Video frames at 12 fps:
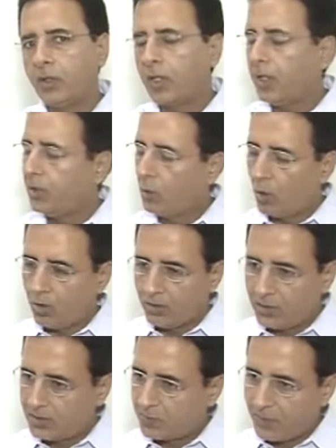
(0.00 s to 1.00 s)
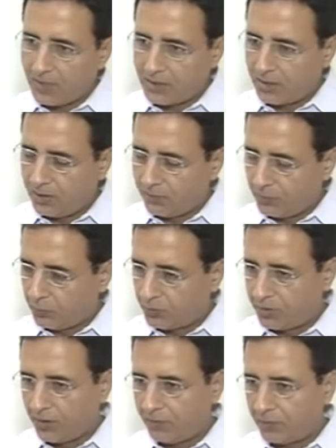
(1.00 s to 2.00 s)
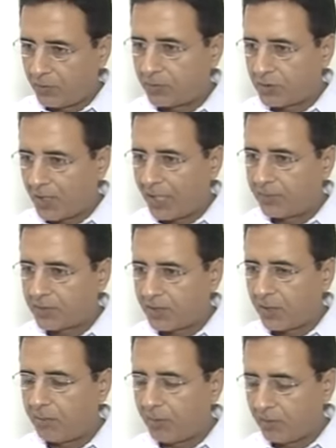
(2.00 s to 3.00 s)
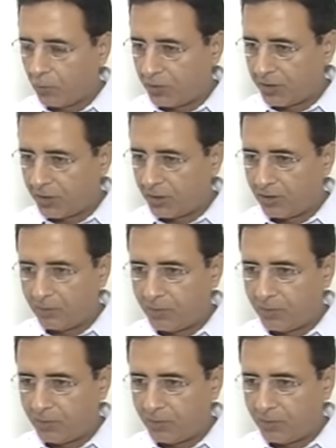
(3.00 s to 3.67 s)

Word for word: In Congress party, if you see from times immemorial,